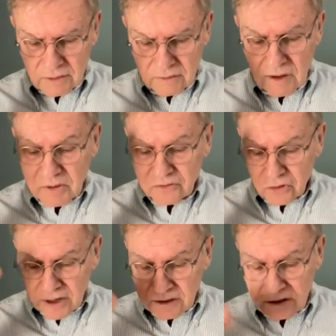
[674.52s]
They must
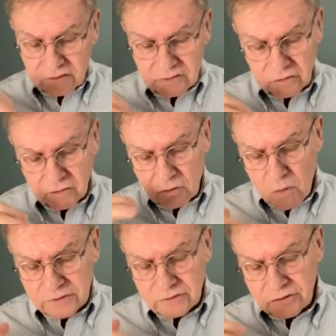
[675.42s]
try to discern
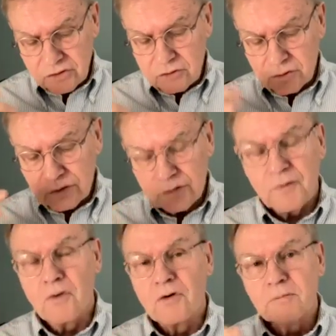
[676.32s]
what students
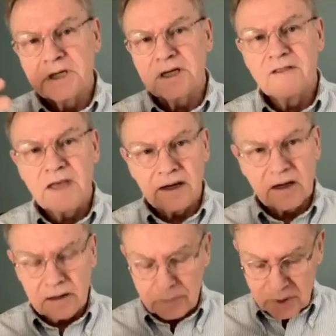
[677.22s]
formed in that
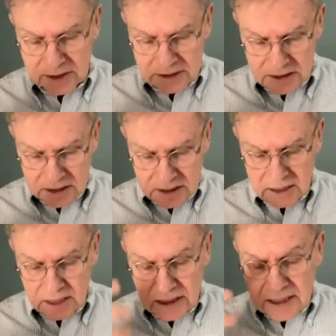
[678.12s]

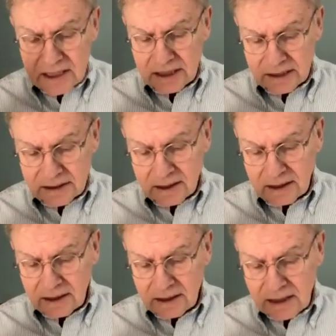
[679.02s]
complexity need
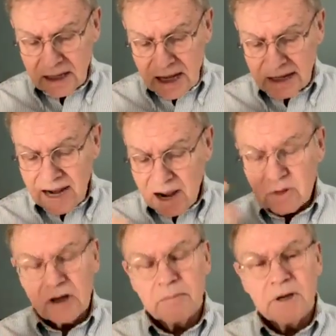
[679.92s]
and how
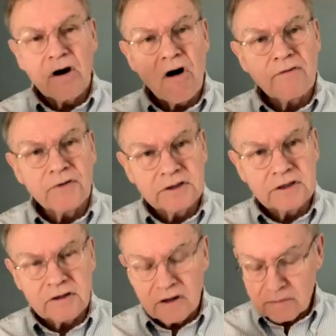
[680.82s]
it can be offered
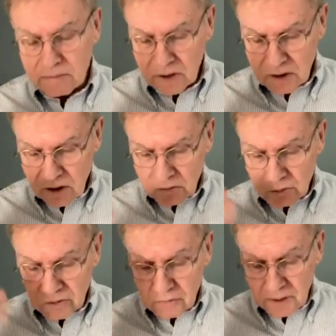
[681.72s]
to them
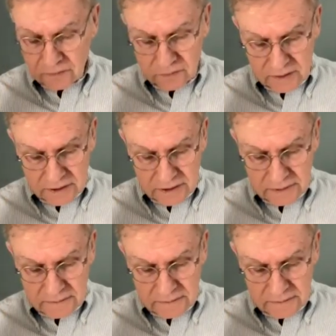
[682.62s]
respectfully.